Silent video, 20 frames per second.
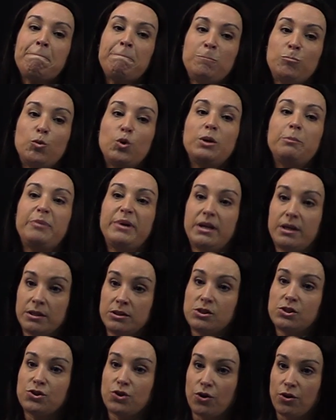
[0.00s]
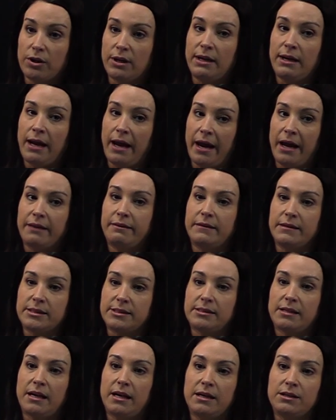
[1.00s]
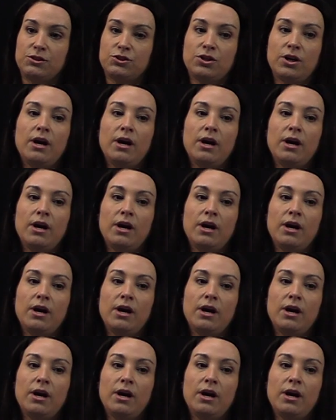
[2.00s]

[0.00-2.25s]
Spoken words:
would be concerning at this age